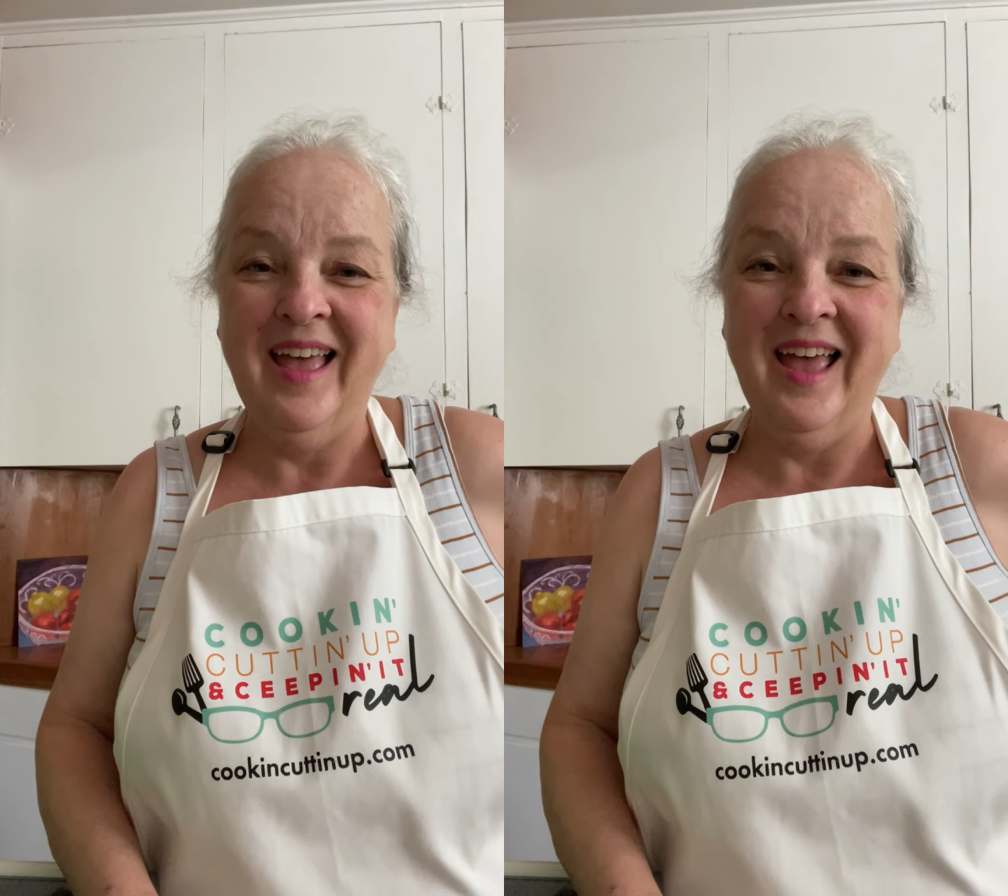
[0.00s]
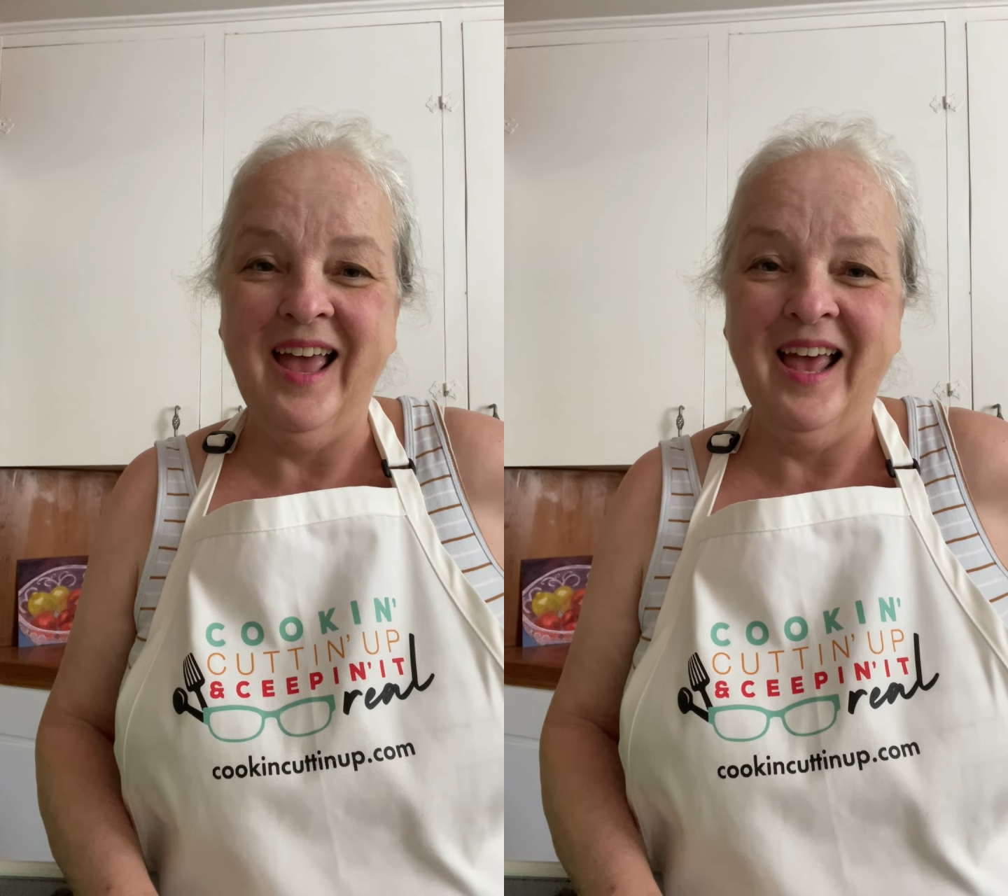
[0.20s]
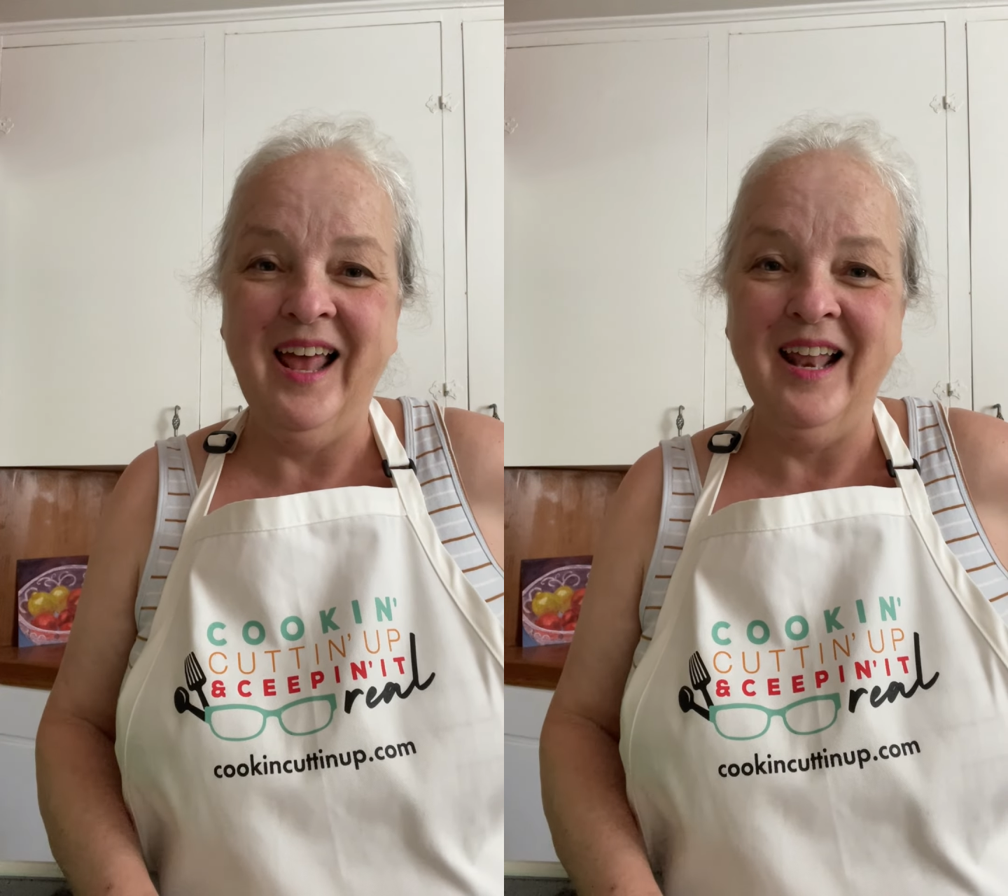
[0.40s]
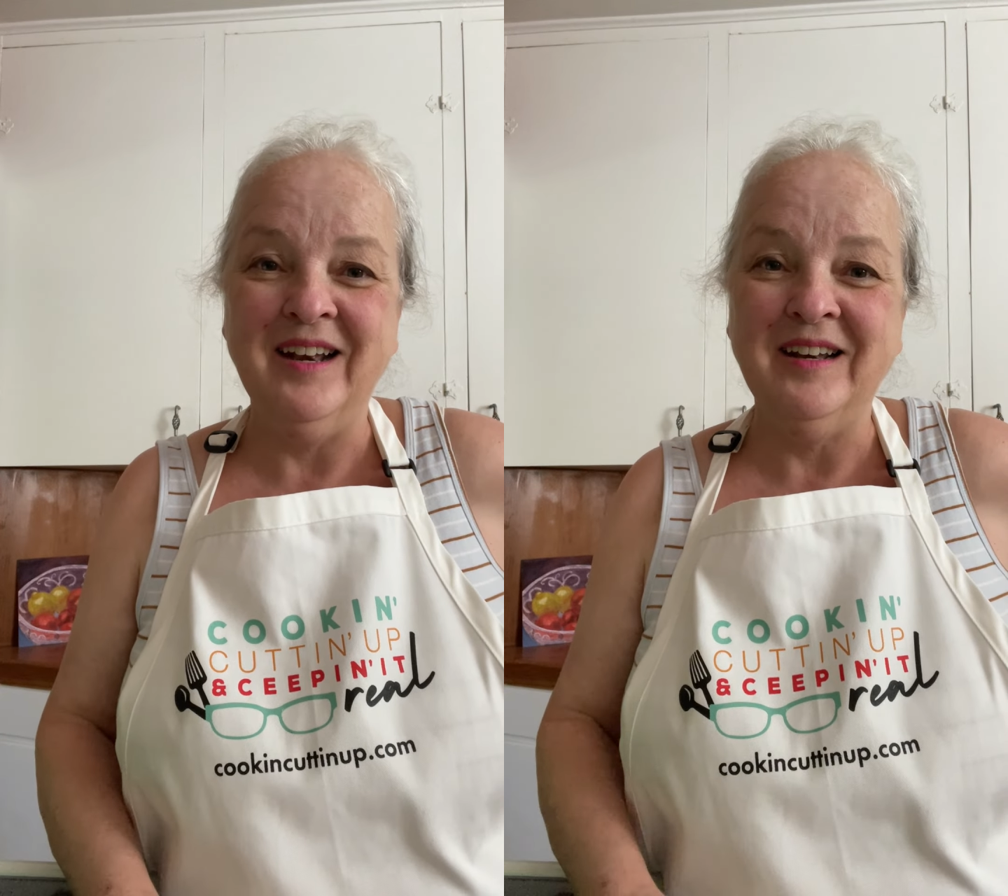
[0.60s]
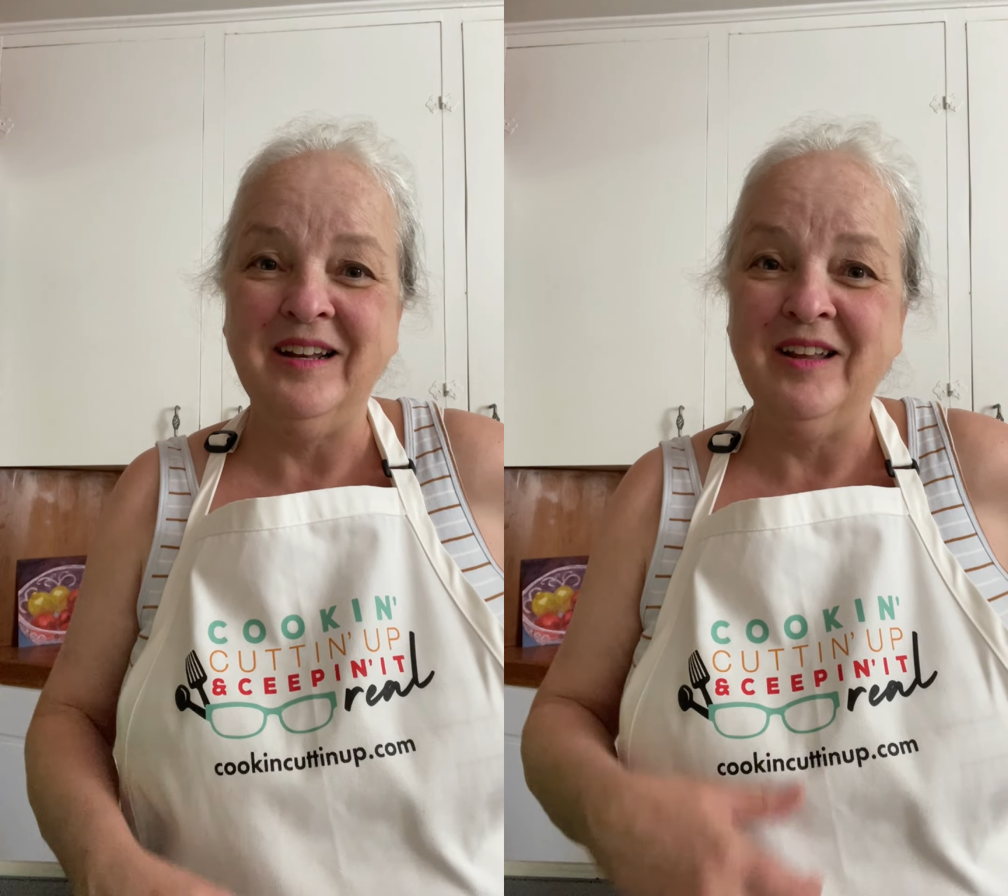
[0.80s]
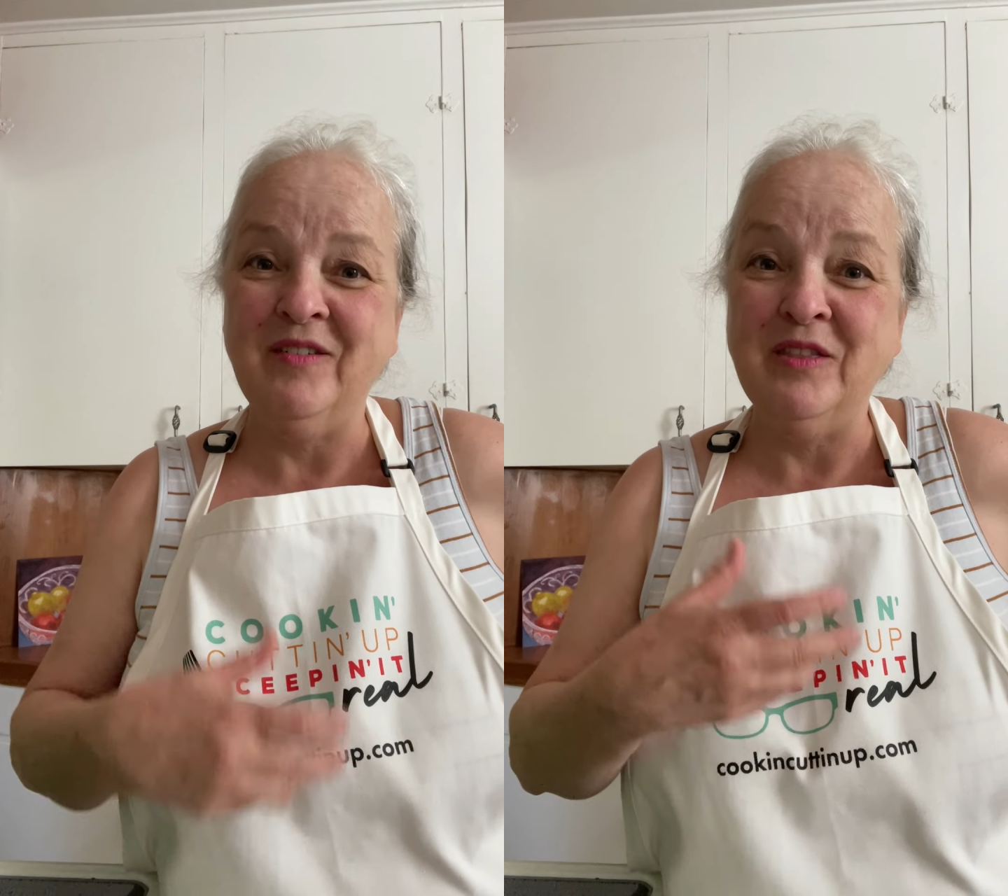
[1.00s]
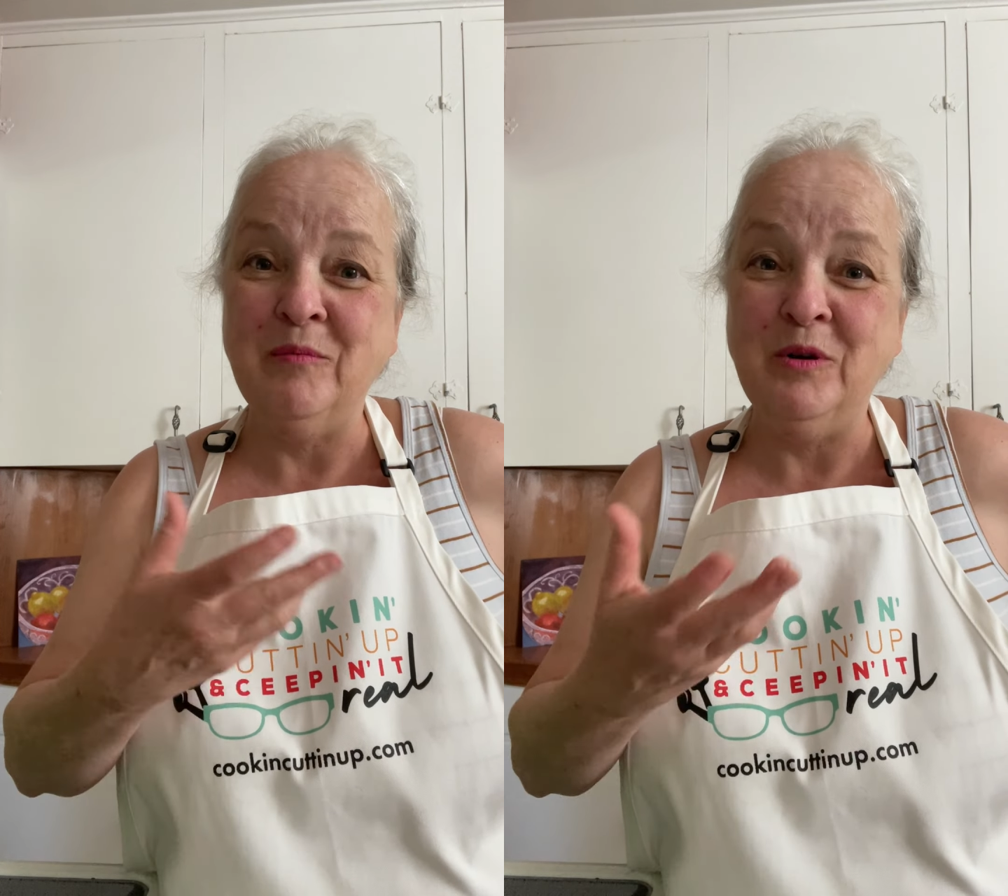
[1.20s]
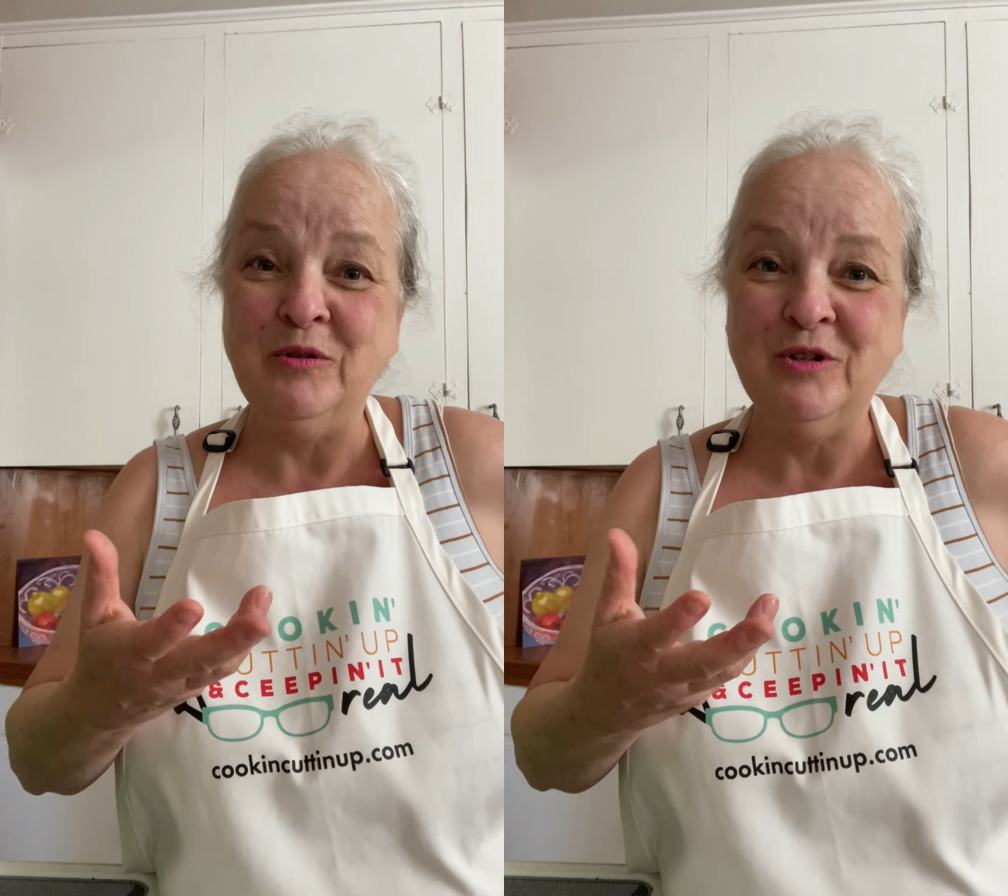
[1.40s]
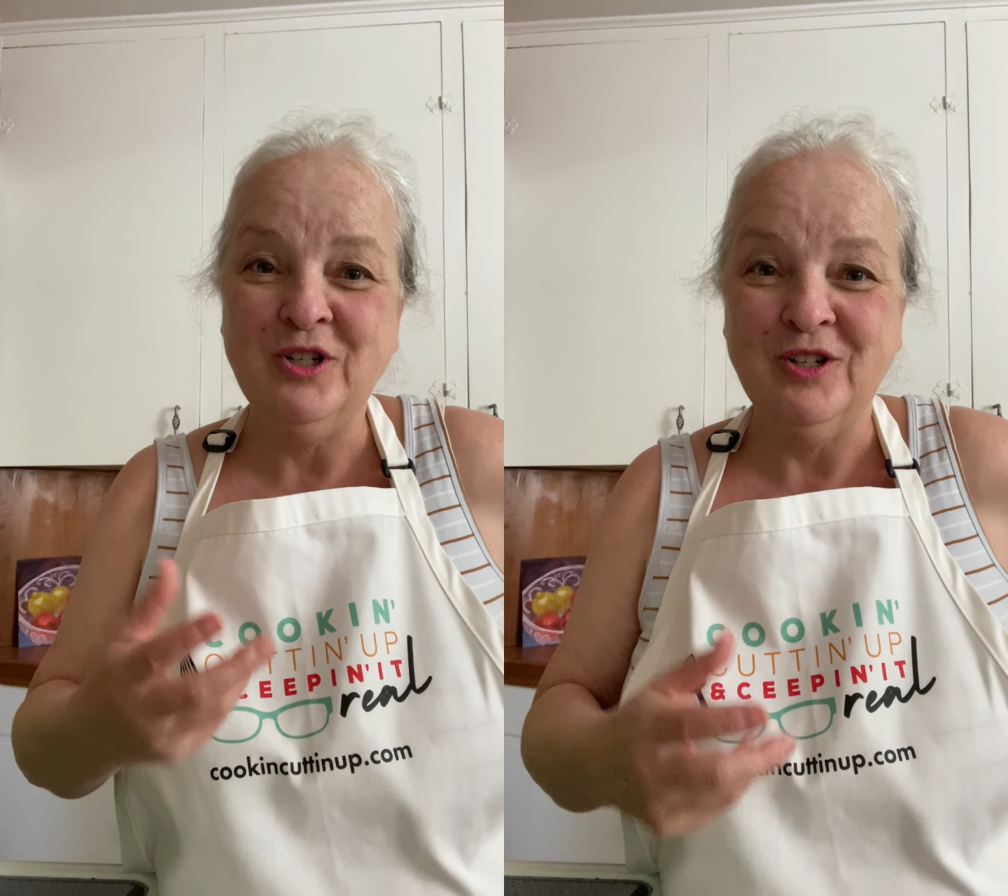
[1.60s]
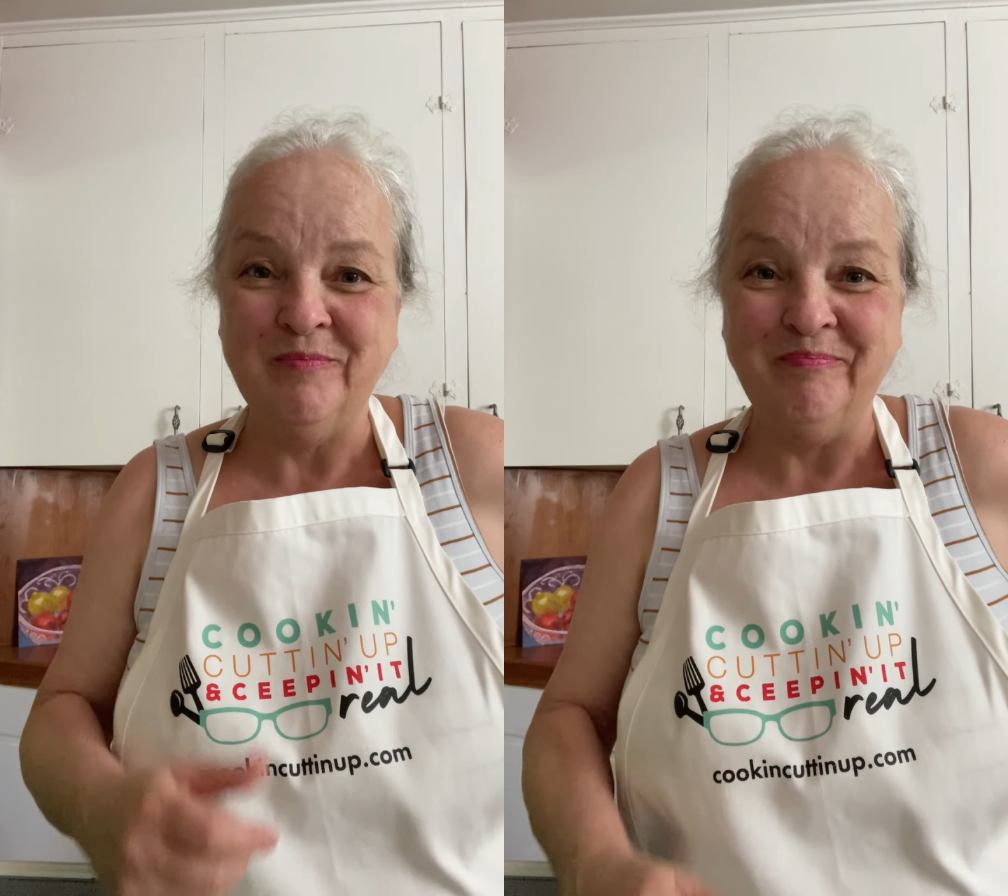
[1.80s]
and giving them
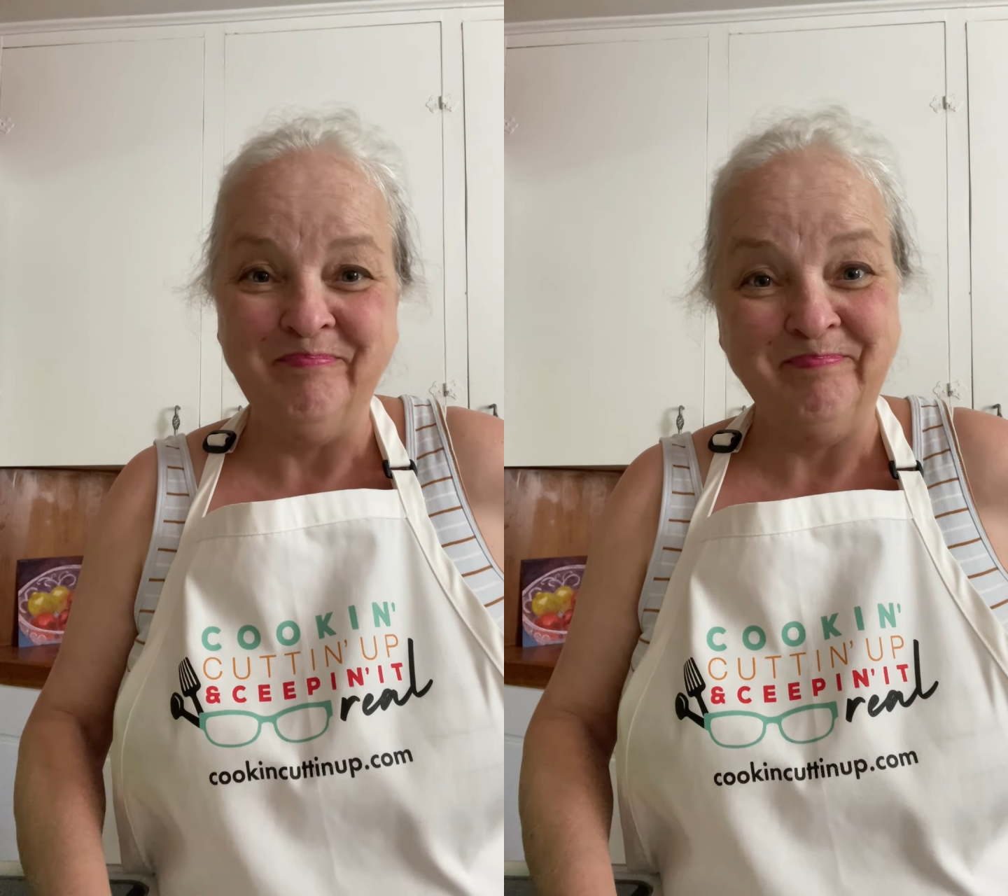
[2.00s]
nutrition?